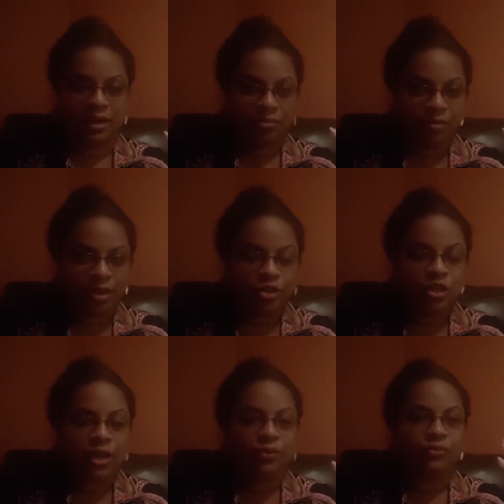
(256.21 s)
And I'm
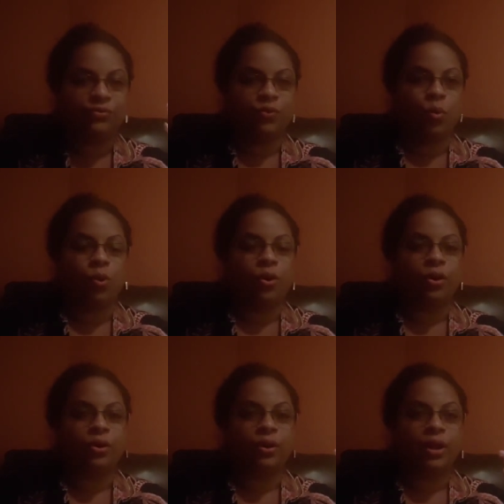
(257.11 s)
mentioning
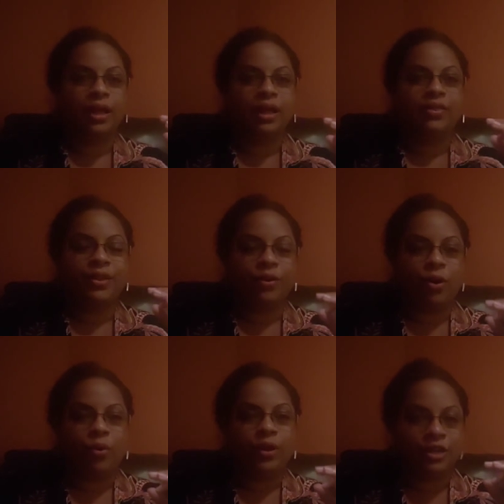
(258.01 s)
four their
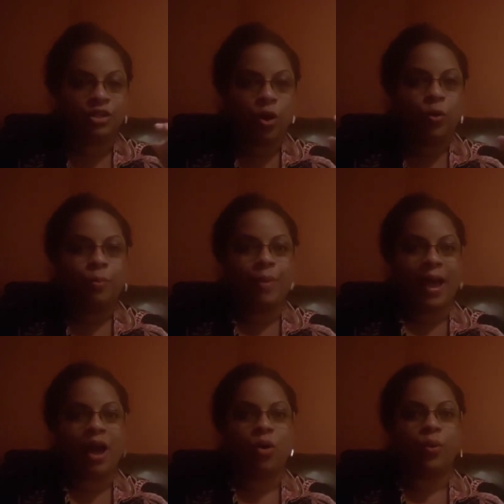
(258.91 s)
own, its own
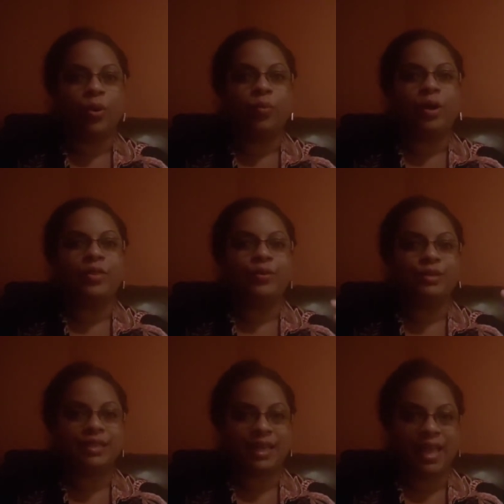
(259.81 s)
power, whether
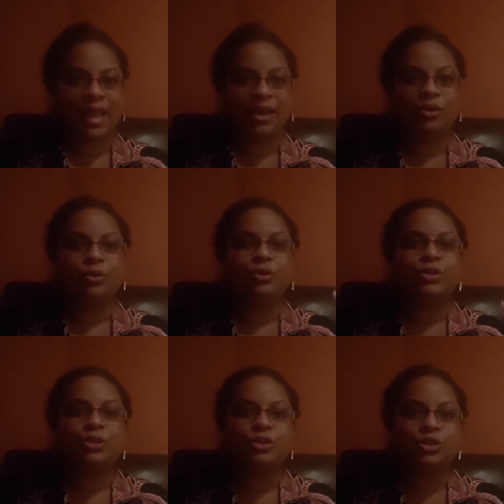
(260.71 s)
it's the
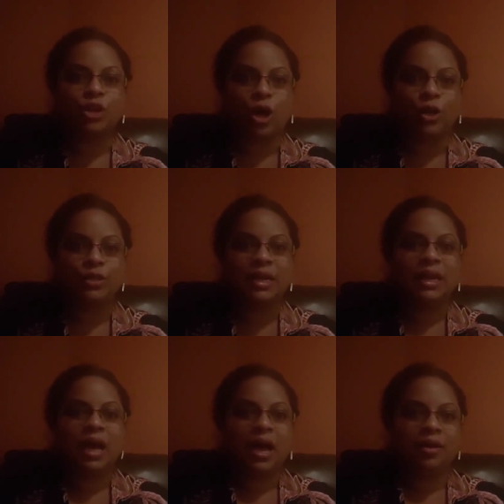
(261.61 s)
candles, the salt.
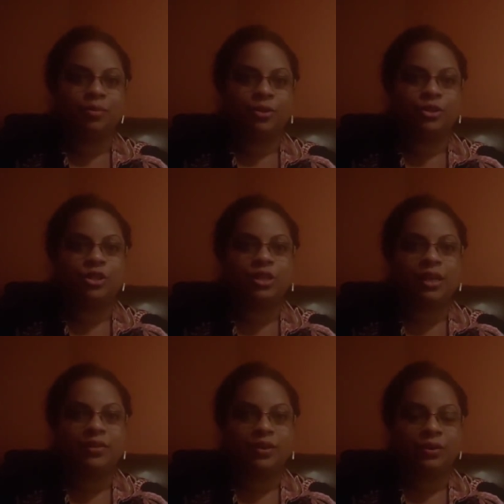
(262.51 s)
I
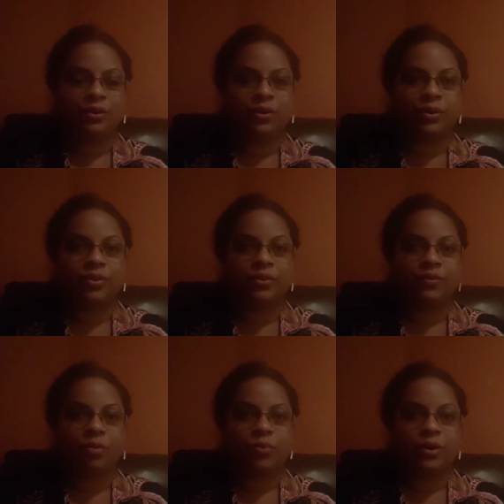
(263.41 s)
appreciate the earth
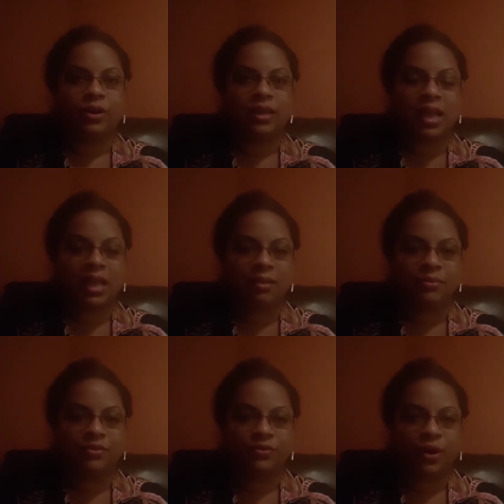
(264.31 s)
from where it
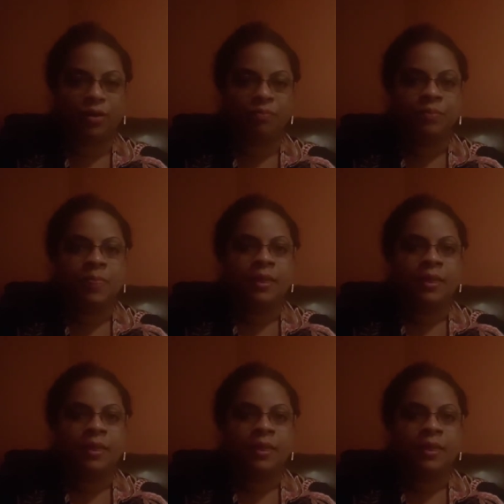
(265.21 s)
came from.